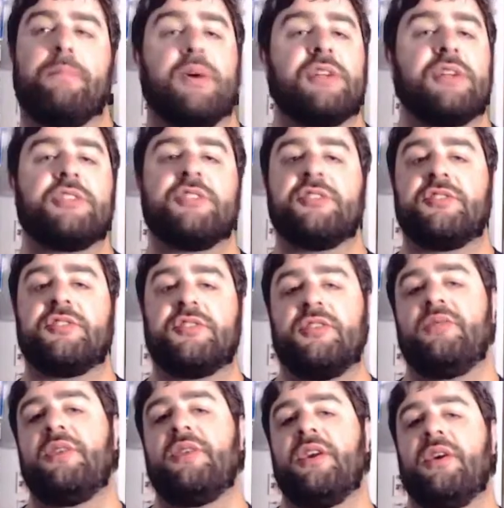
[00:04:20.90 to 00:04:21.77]
budget
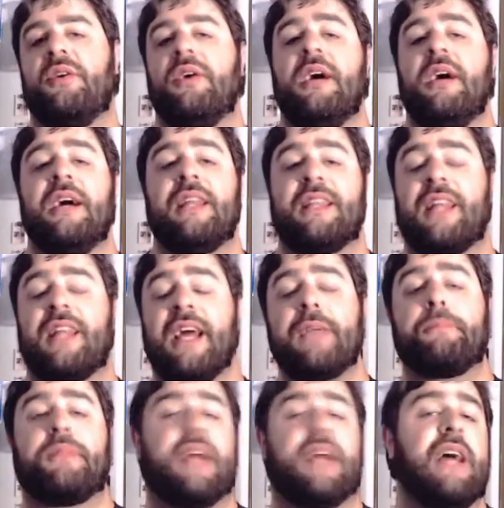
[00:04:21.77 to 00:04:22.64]
studio
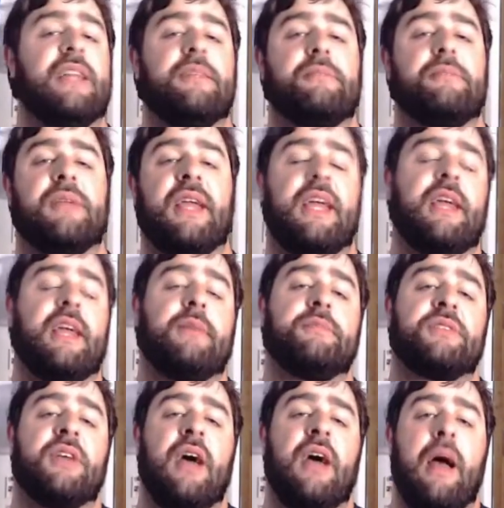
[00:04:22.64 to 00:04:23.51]
like Platinum
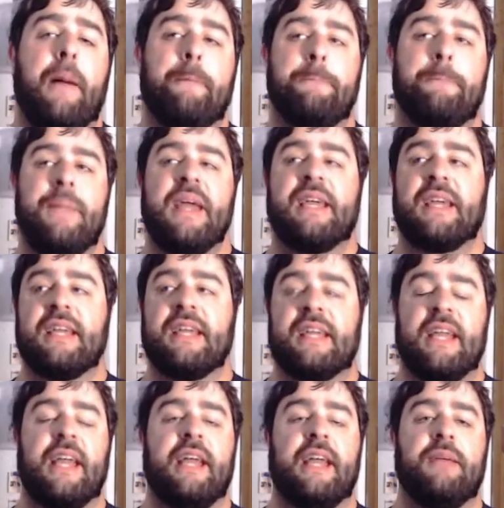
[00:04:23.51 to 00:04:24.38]
Games make a
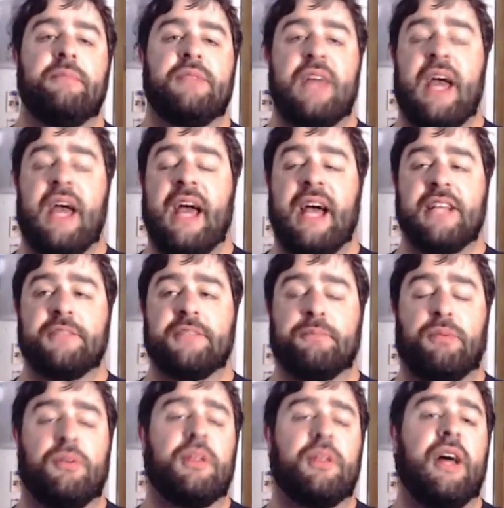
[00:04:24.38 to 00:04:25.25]
game that has
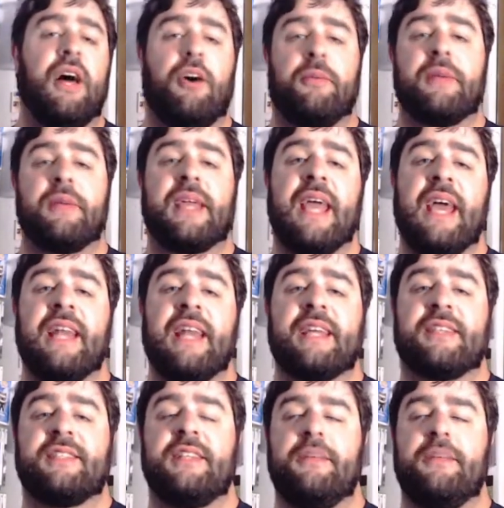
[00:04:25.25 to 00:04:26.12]
bullet hell
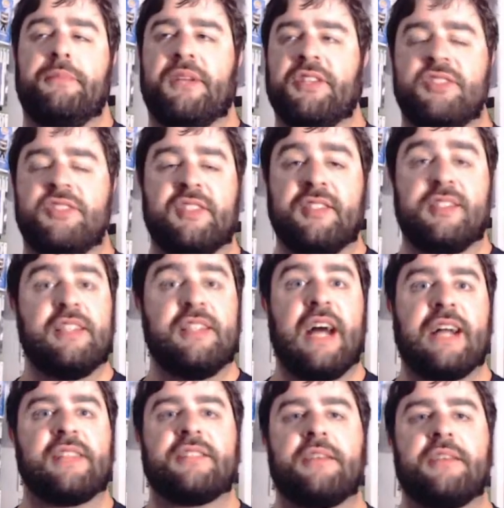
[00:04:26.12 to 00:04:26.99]
mechanics in it, because it's
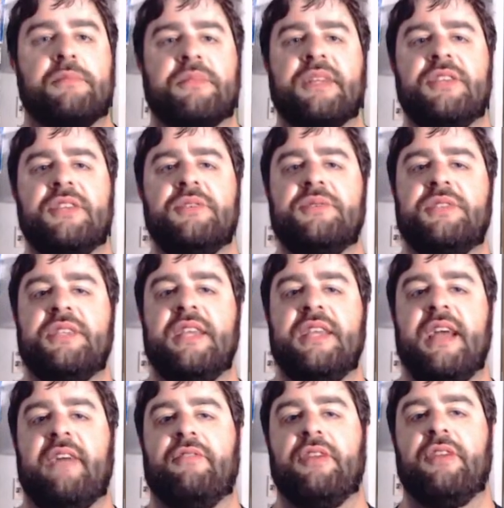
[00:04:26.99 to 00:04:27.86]
not something you
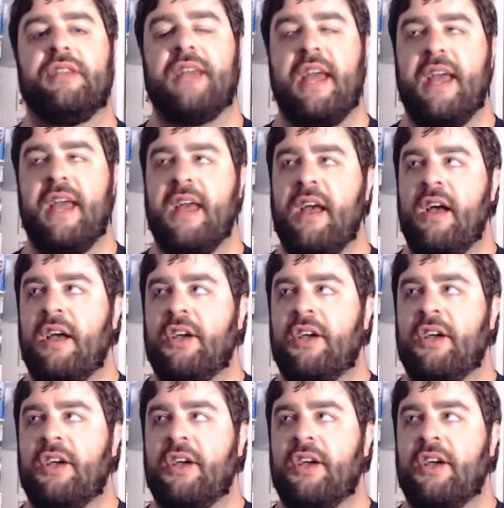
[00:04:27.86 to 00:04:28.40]
see every day.